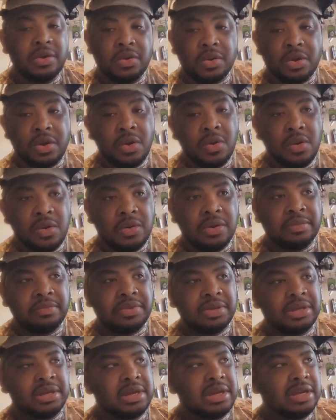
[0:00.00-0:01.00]
on corn,
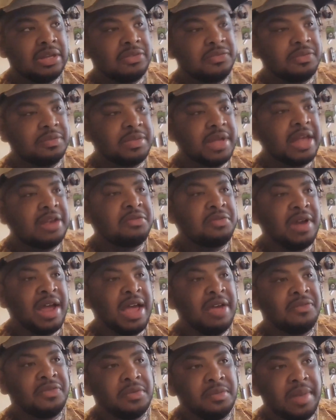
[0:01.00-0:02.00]
because from that
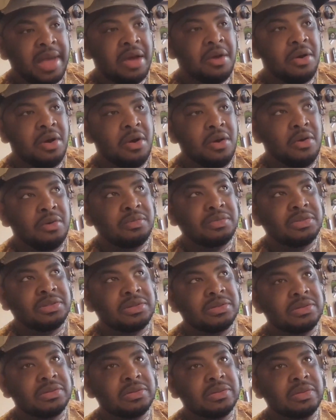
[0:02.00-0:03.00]
drive from our home
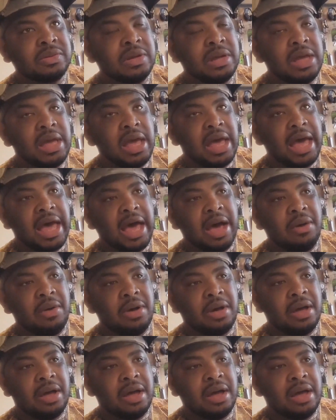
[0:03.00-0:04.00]
to
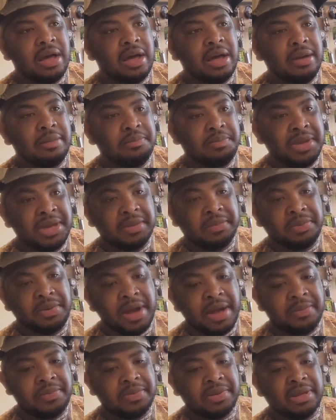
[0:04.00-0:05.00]
our big
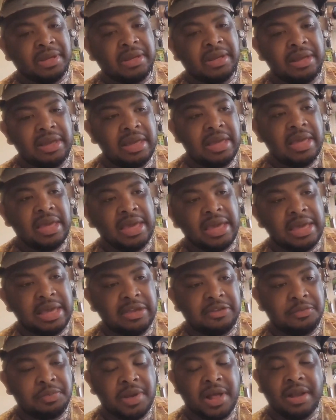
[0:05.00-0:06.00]
property
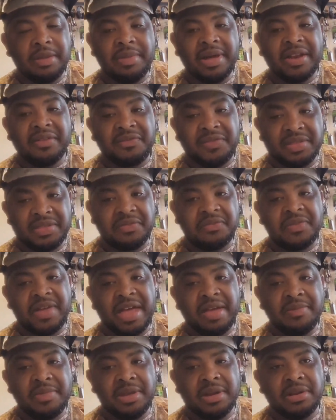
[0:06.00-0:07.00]
is probably about a
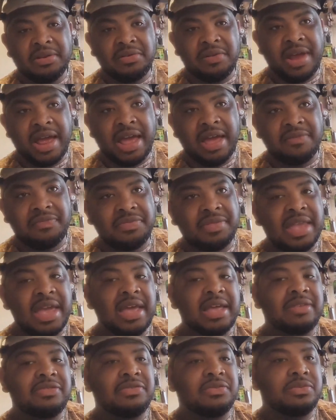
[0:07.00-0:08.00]
55-minute drive.
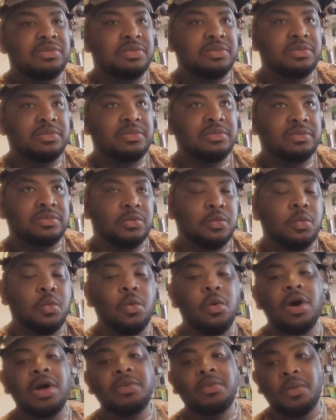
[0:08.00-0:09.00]
That's
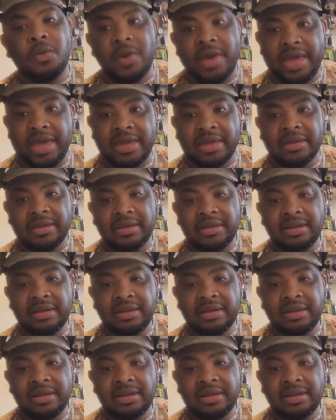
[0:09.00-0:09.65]
one way.